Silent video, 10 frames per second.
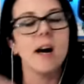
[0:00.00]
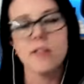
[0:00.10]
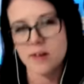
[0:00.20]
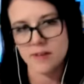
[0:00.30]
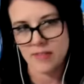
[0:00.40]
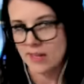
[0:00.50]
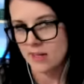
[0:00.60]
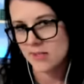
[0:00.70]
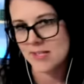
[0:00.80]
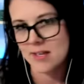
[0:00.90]
other
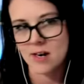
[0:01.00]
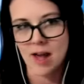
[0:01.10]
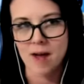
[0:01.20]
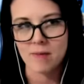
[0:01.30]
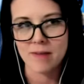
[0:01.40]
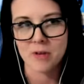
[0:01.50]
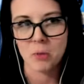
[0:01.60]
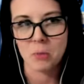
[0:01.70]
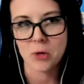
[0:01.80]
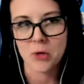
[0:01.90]
things that are not
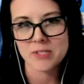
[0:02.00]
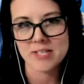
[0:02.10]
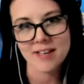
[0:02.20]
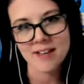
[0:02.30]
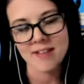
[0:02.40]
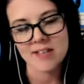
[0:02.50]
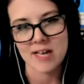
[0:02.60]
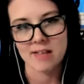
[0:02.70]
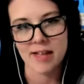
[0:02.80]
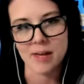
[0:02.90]
revenue producing that
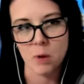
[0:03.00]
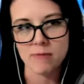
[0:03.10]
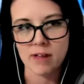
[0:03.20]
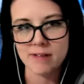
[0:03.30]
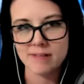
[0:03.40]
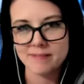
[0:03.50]
sound like more fun.